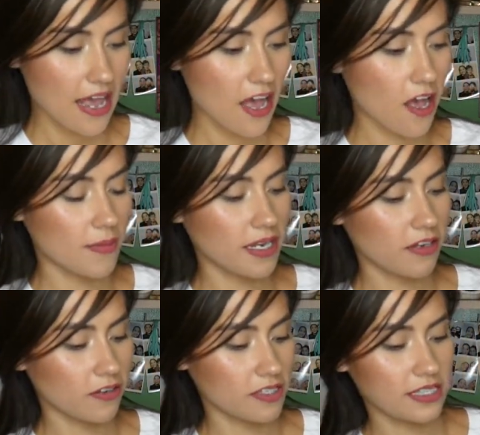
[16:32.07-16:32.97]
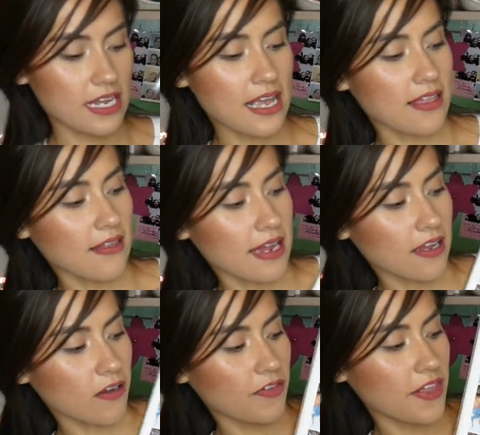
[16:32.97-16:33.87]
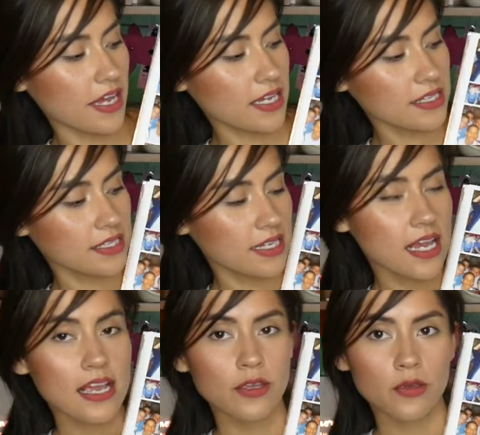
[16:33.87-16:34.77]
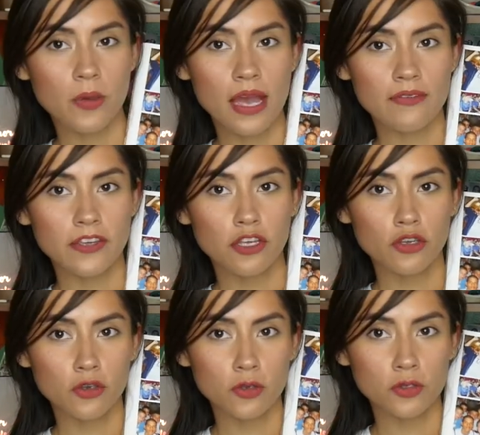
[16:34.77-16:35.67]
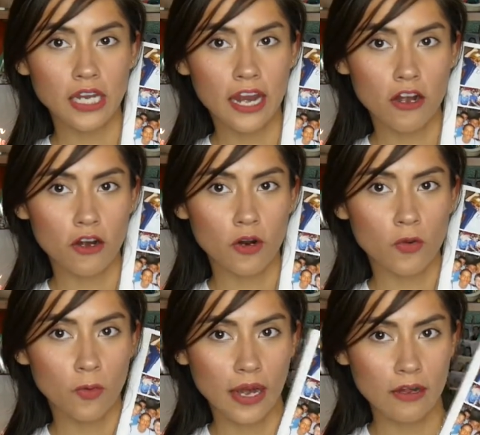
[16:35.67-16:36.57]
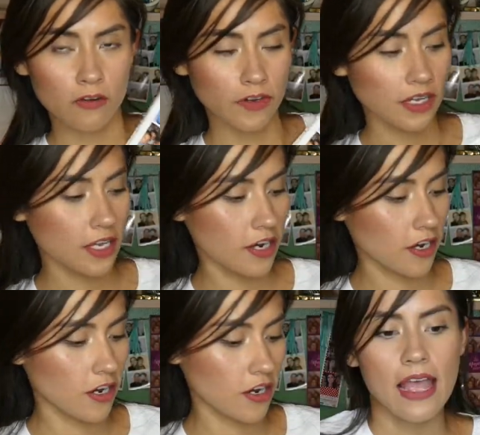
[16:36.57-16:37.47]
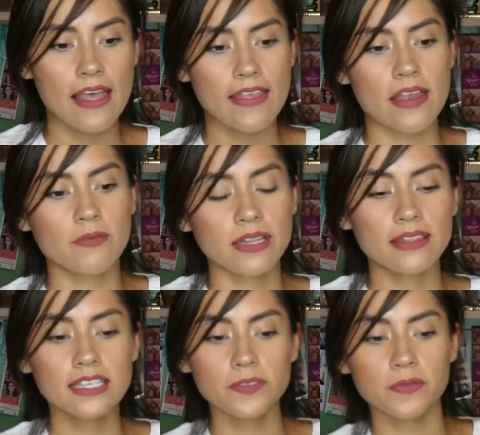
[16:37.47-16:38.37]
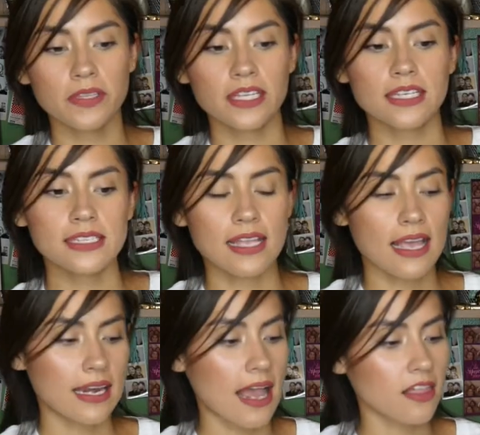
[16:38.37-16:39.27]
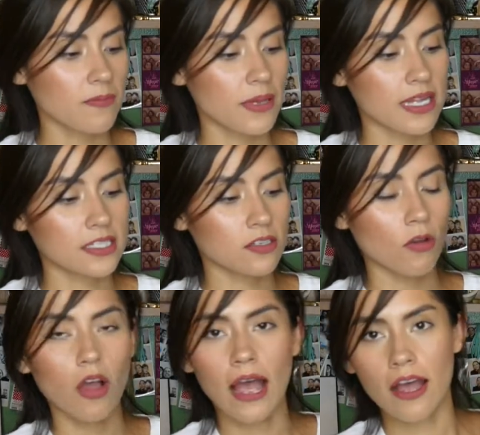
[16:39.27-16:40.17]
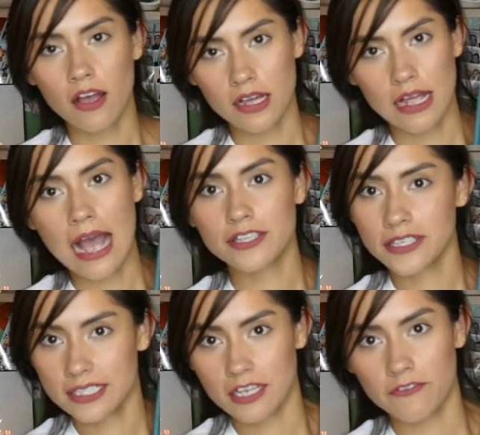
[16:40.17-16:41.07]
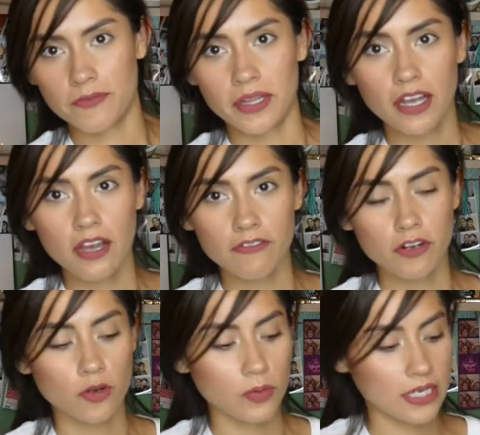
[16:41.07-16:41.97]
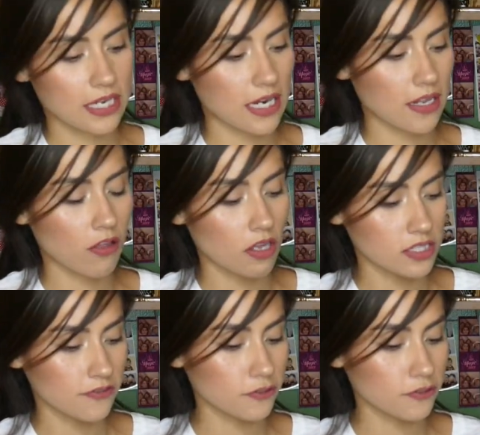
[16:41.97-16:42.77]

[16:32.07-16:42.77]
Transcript: And you'll see it like this. You have a huge arrow right over here. And then with this one, with the design elements, as you can tell from the cover, we did lots of